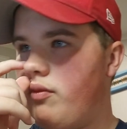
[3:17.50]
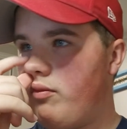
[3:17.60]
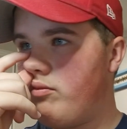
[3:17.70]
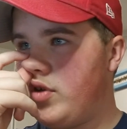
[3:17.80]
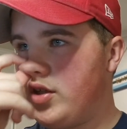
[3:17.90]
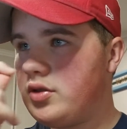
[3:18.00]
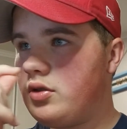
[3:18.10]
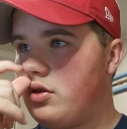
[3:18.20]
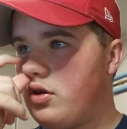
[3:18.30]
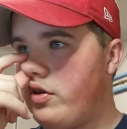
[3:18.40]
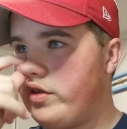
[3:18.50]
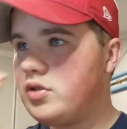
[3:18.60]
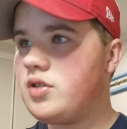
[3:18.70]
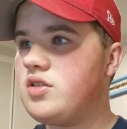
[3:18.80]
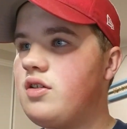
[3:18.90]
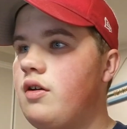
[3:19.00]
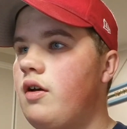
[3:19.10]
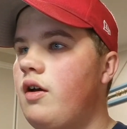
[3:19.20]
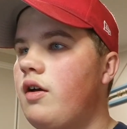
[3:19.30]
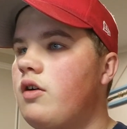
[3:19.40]
Martin Kursk as
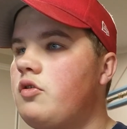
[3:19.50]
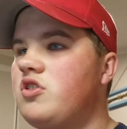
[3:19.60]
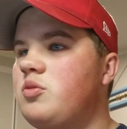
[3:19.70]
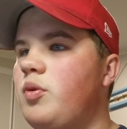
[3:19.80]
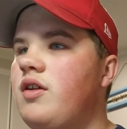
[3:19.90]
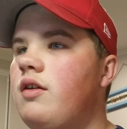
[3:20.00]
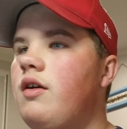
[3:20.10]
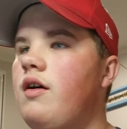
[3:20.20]
Crispin,